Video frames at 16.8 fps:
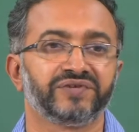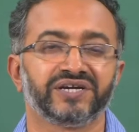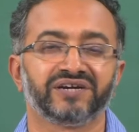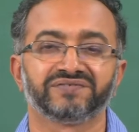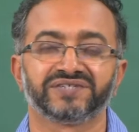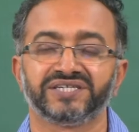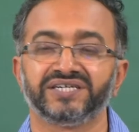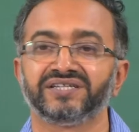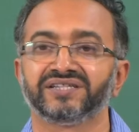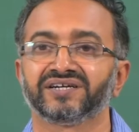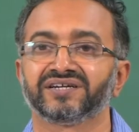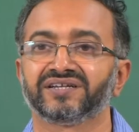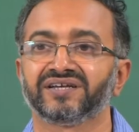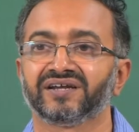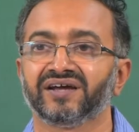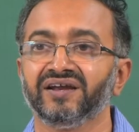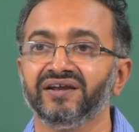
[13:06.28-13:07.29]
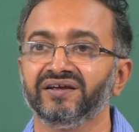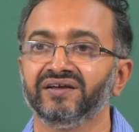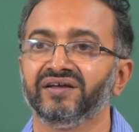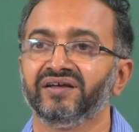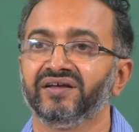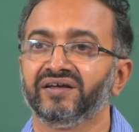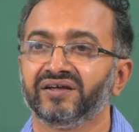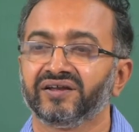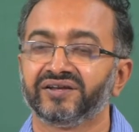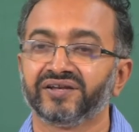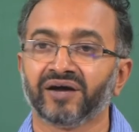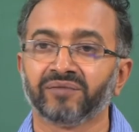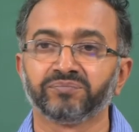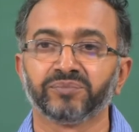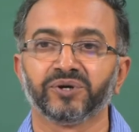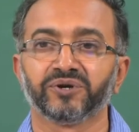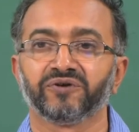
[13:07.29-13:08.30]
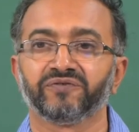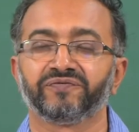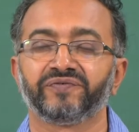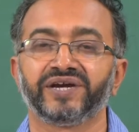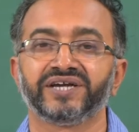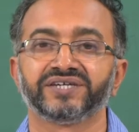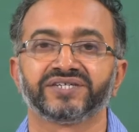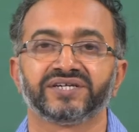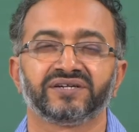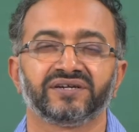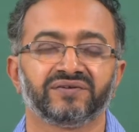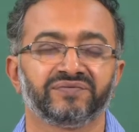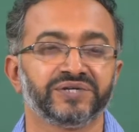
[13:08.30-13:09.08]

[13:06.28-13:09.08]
we have seen that there are number of ways in